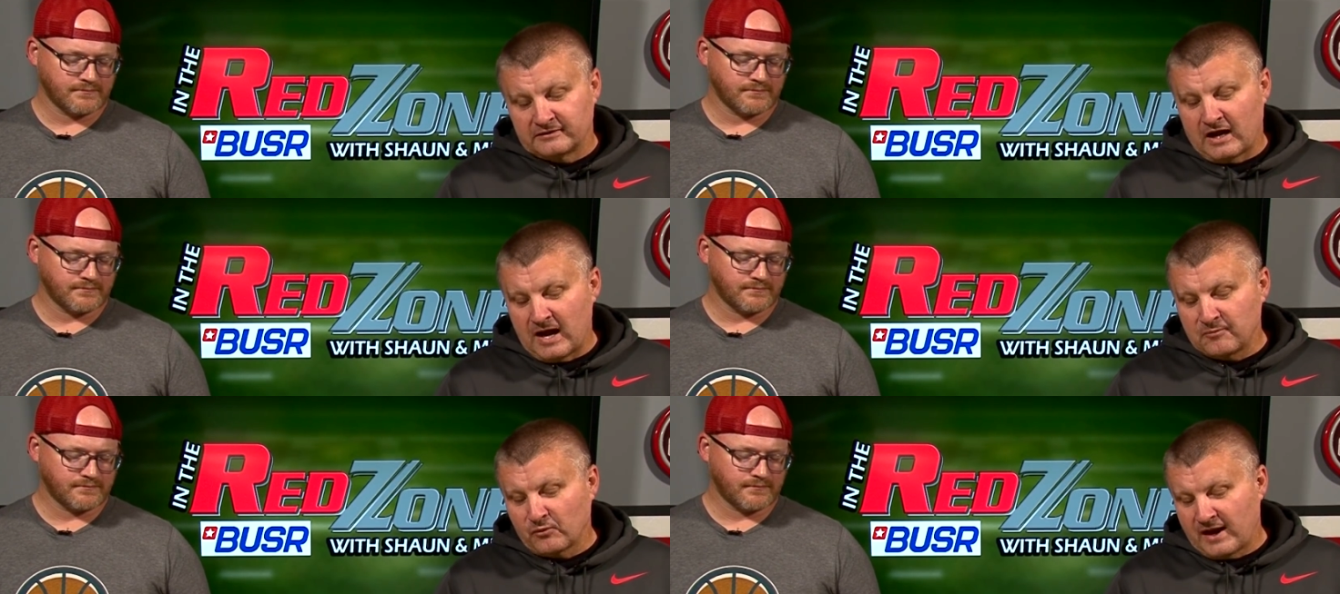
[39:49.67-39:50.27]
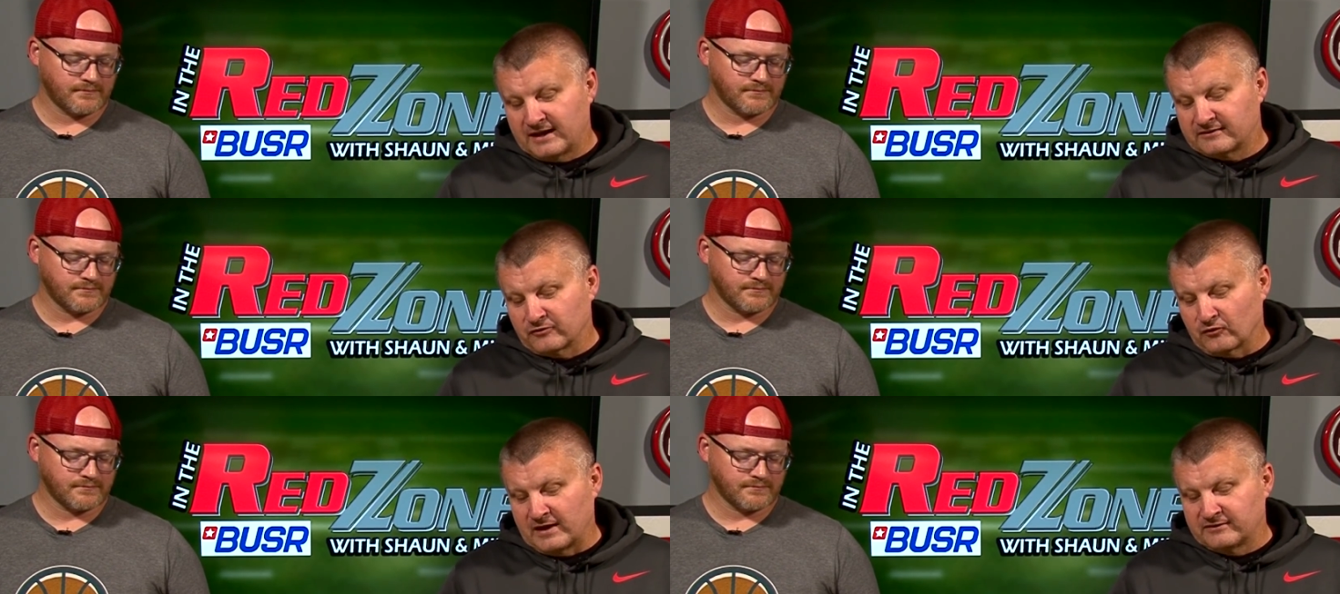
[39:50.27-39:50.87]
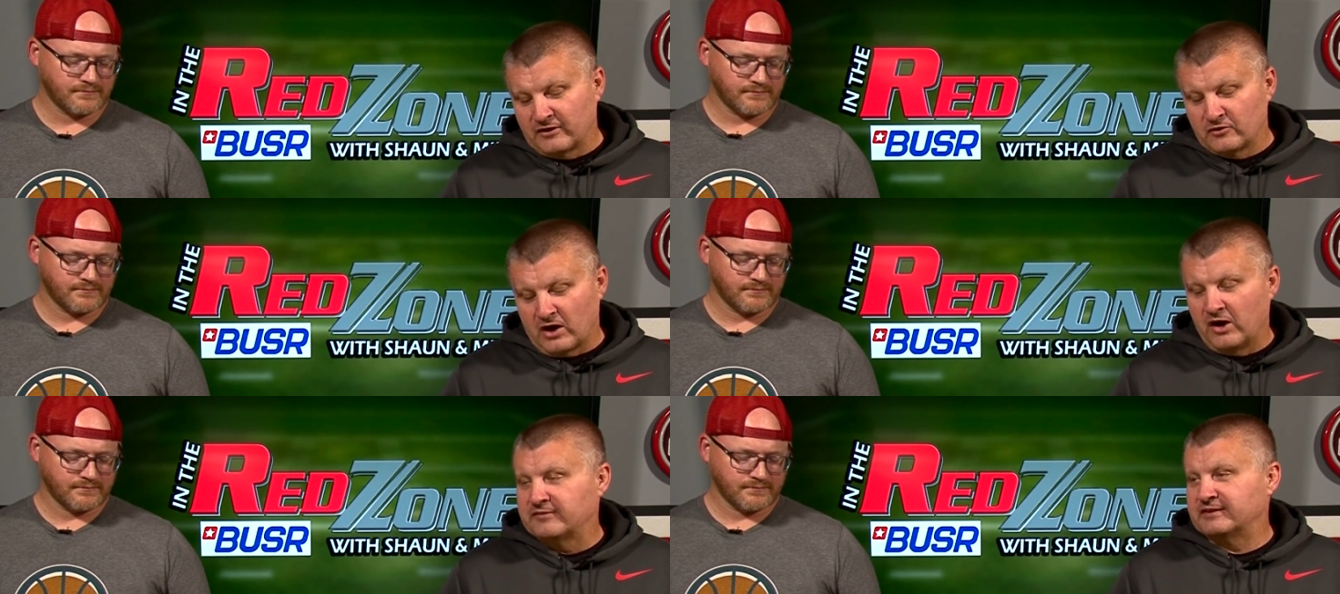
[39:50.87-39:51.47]
Speaker 1: top ranked red zone
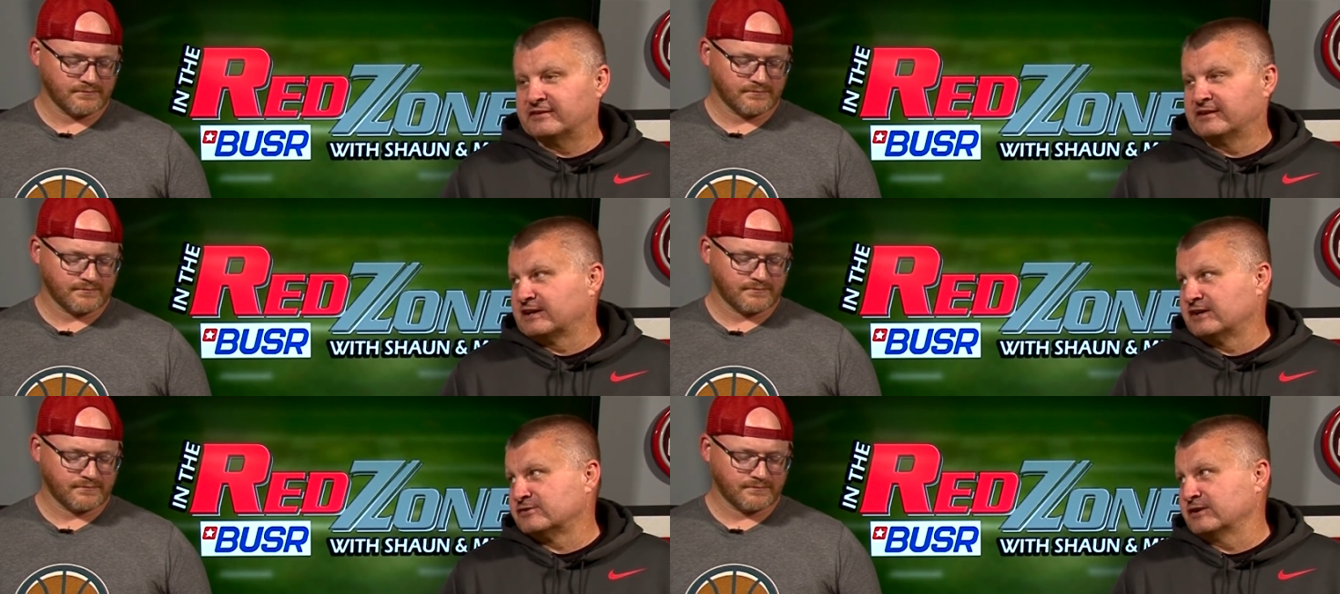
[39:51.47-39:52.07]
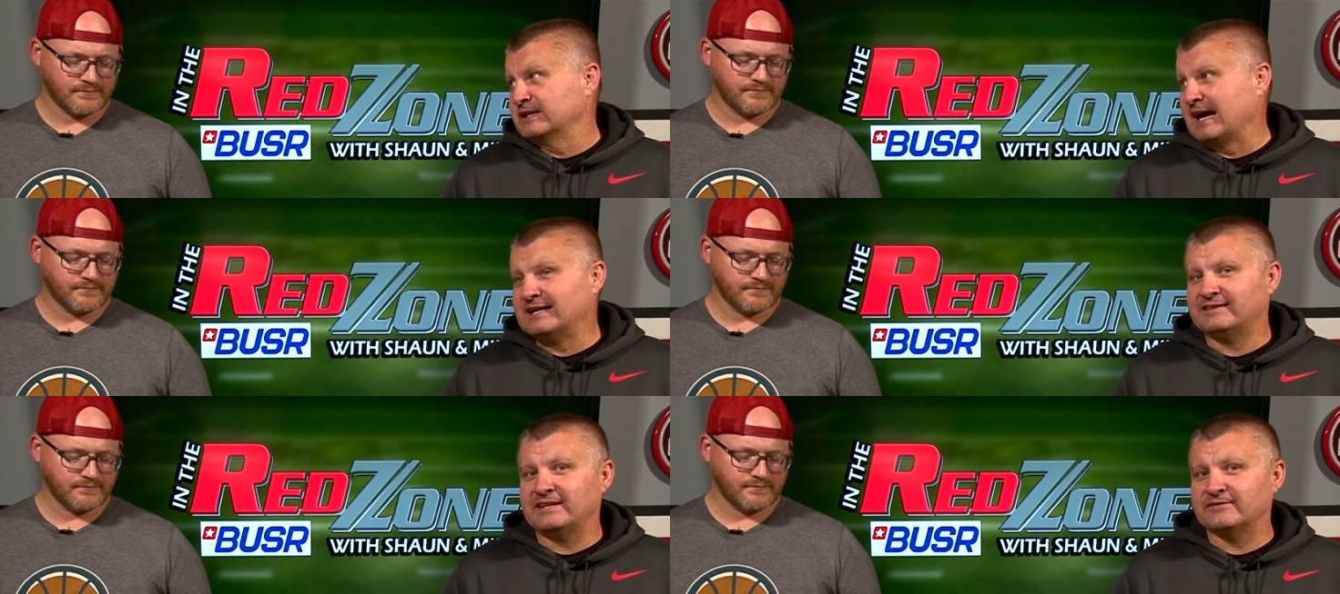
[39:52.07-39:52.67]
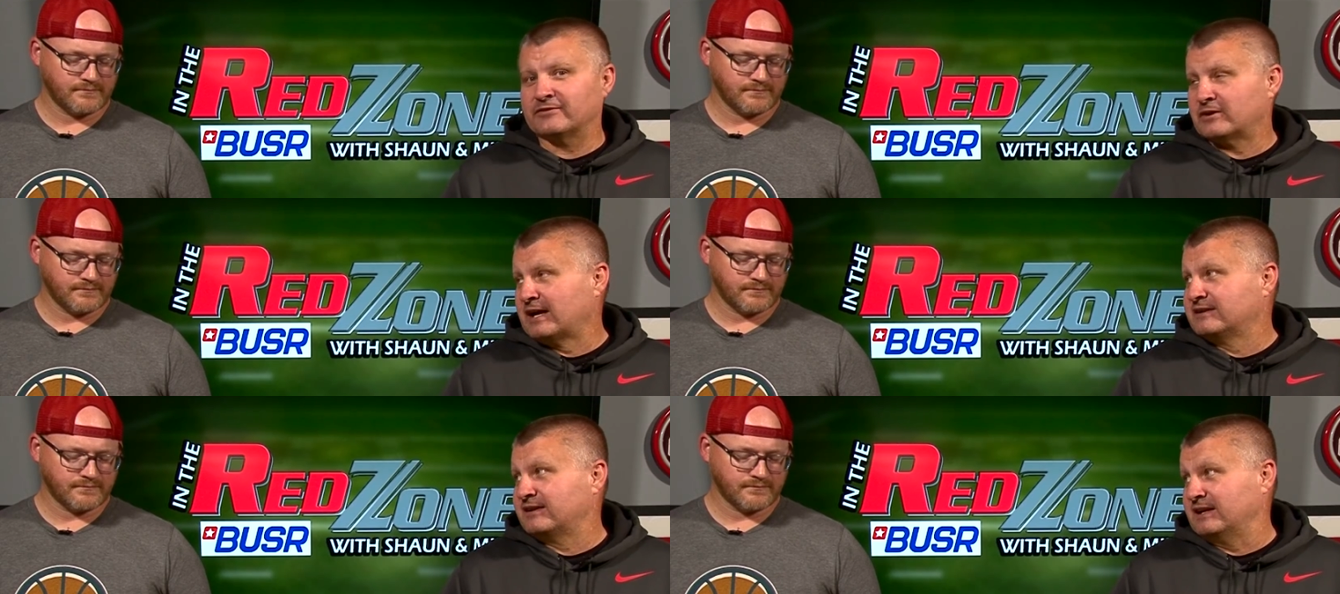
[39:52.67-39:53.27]
offense in the country, 19 for
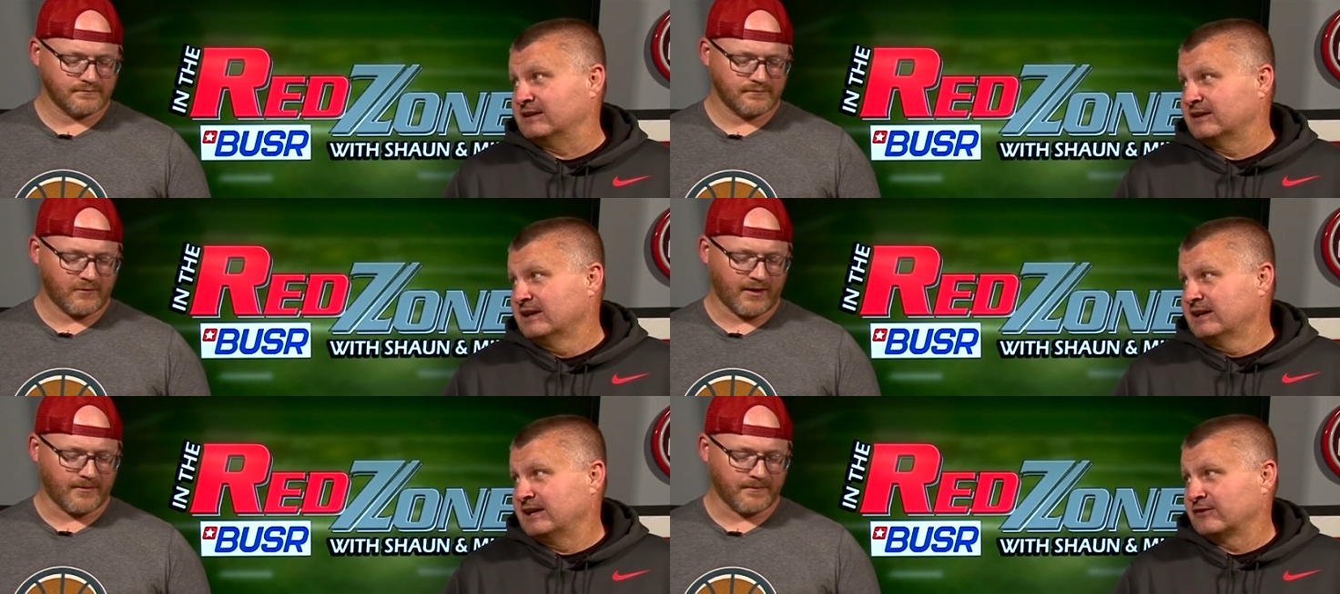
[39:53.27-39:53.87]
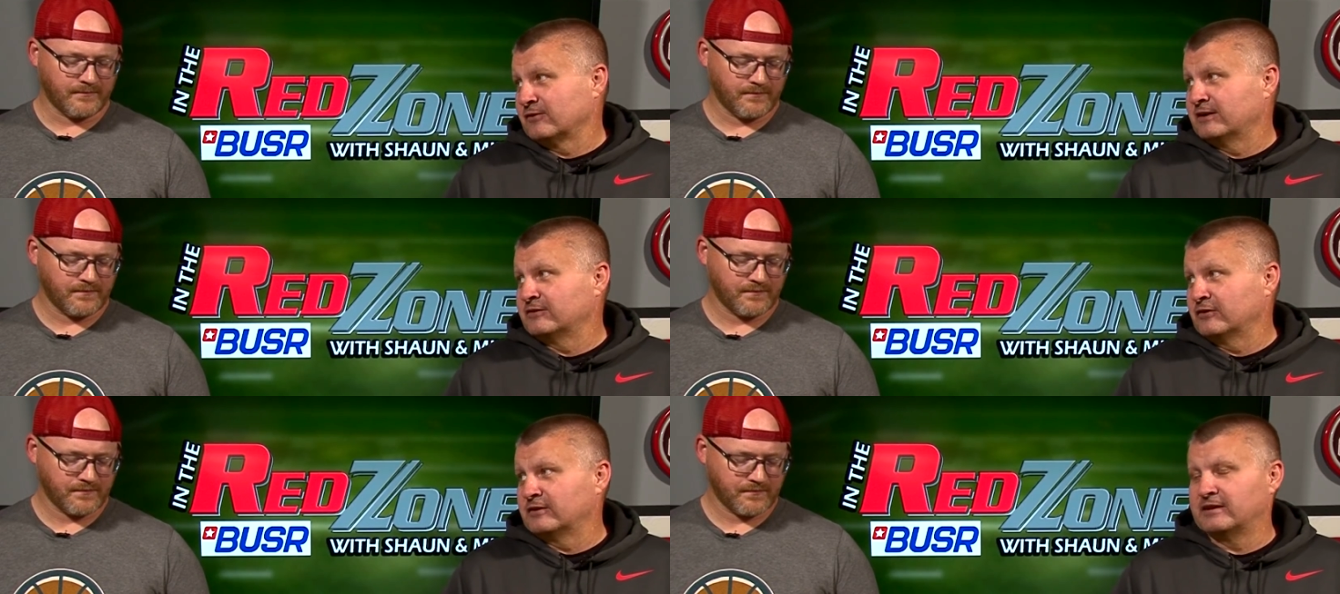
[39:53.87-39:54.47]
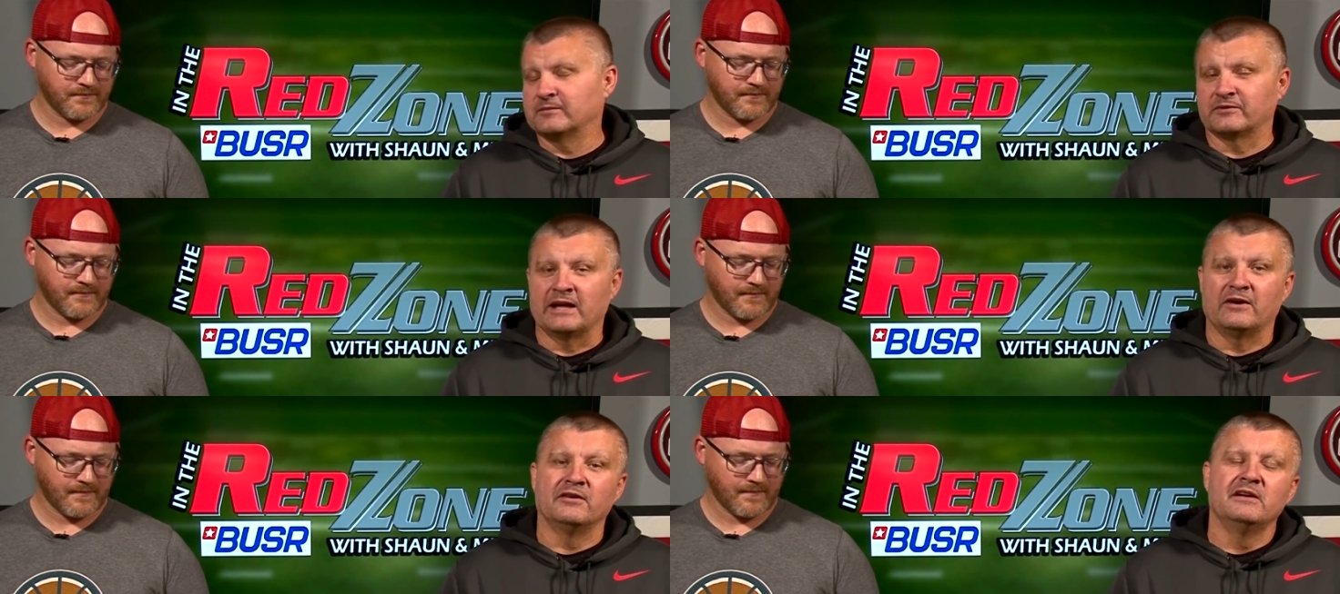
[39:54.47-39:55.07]
19 wow. in red zone attempts.
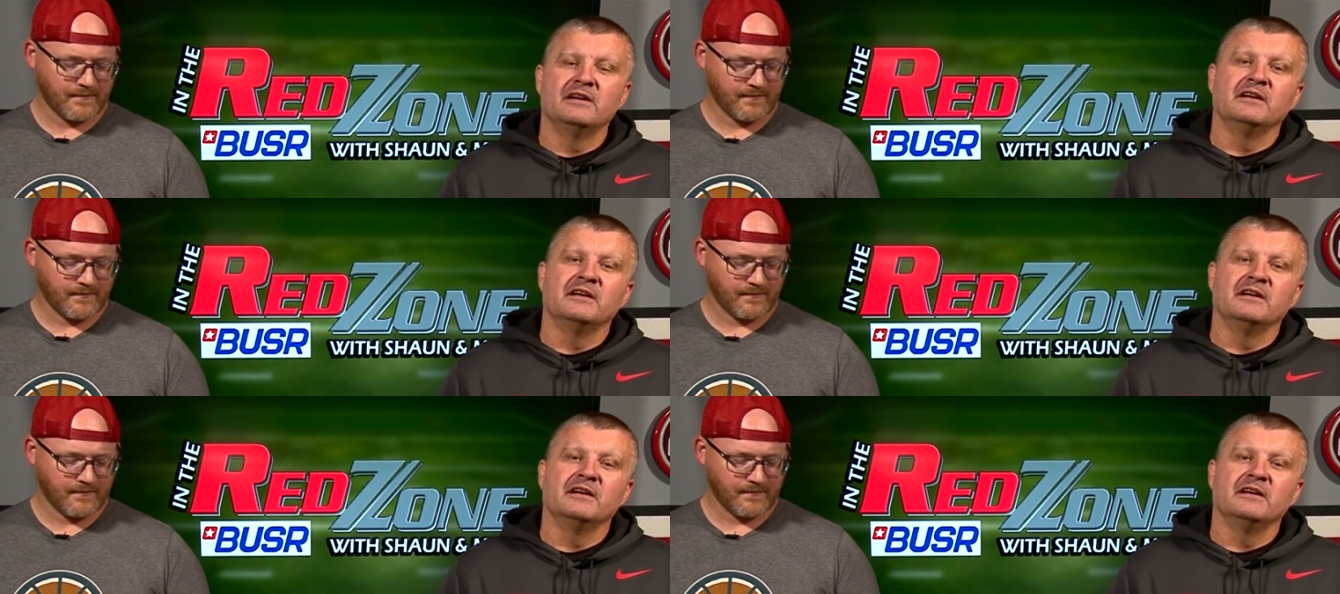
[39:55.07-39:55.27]
Now,